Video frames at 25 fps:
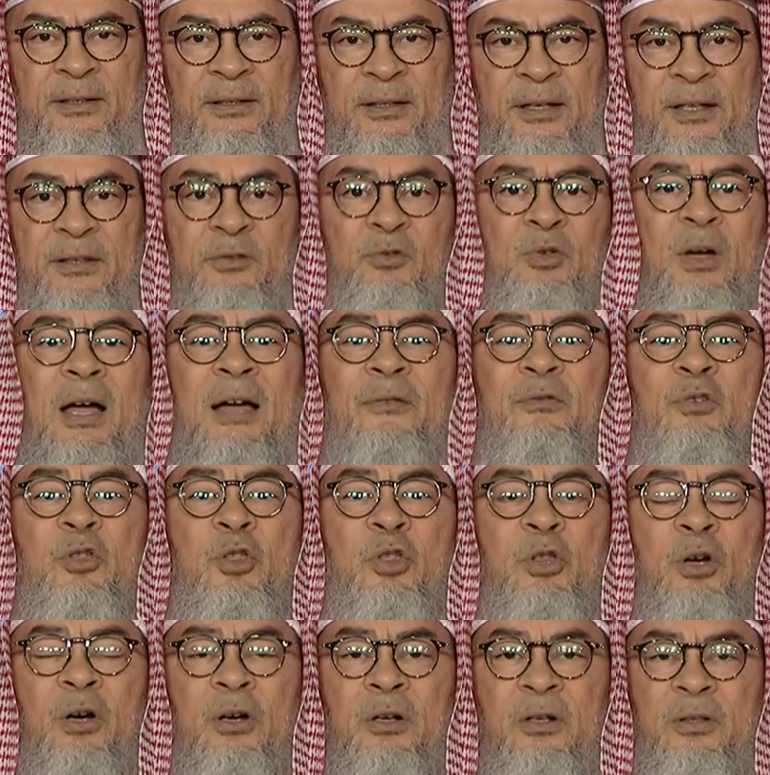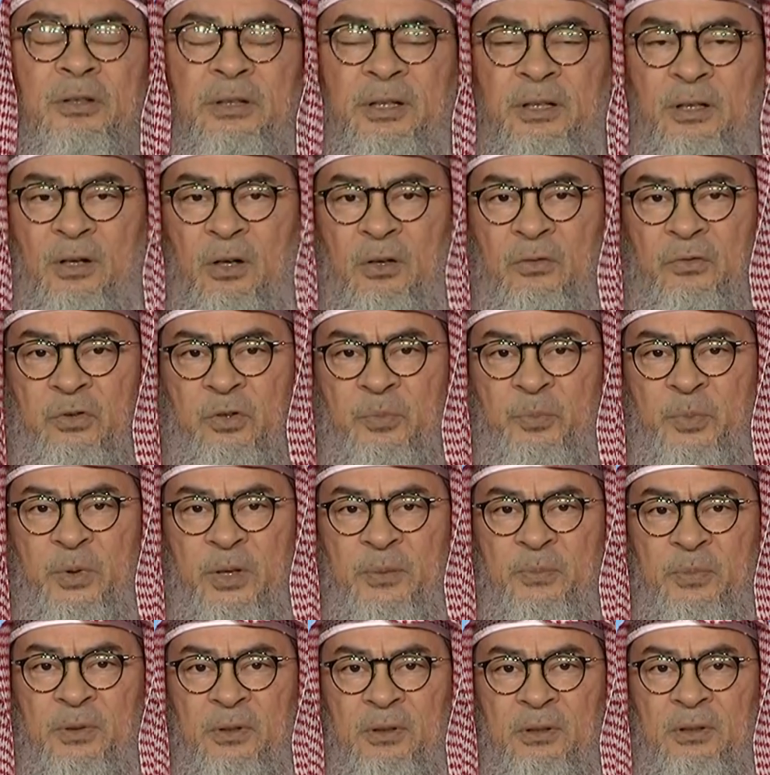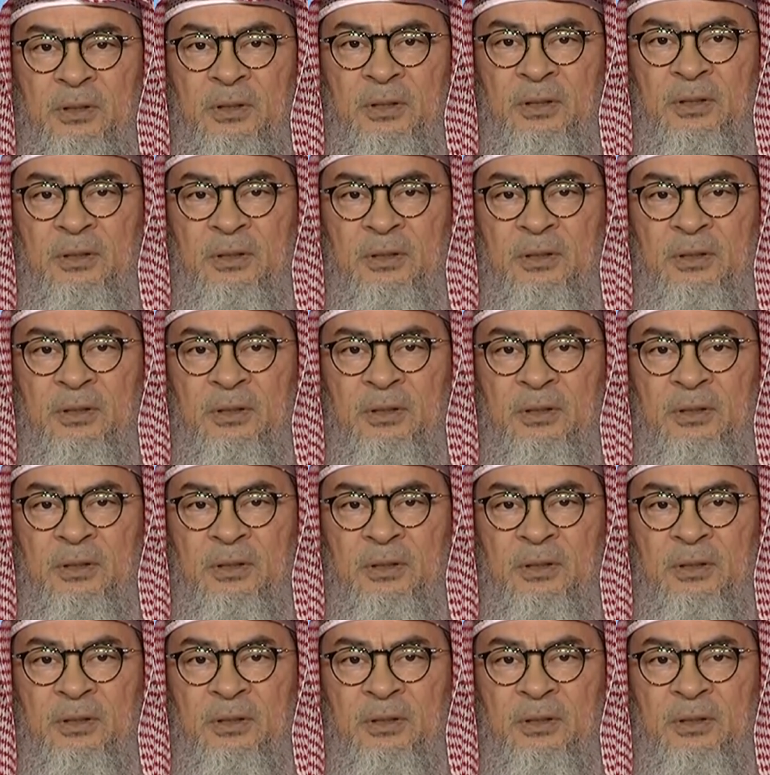and to have authority over people.